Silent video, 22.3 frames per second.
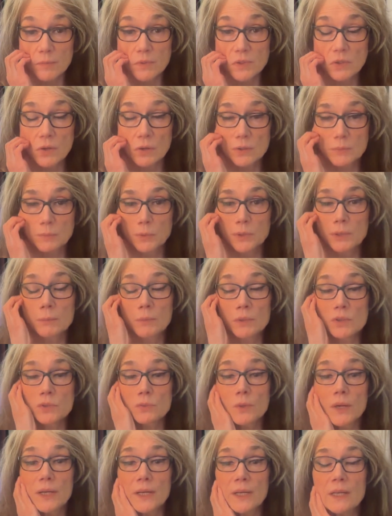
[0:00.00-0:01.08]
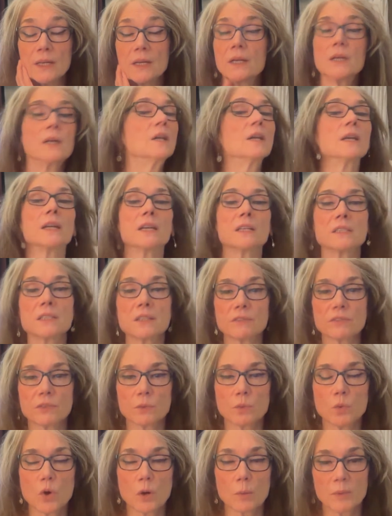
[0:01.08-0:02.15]
So I was pretty much ready except for
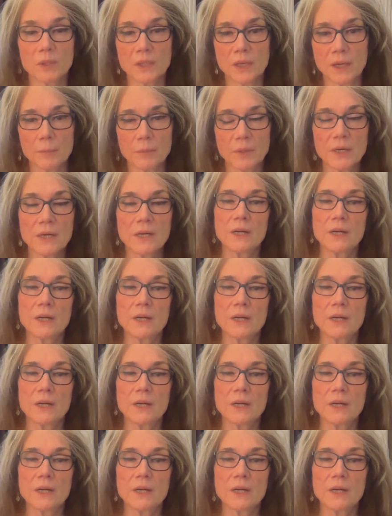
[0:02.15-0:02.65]
warming up.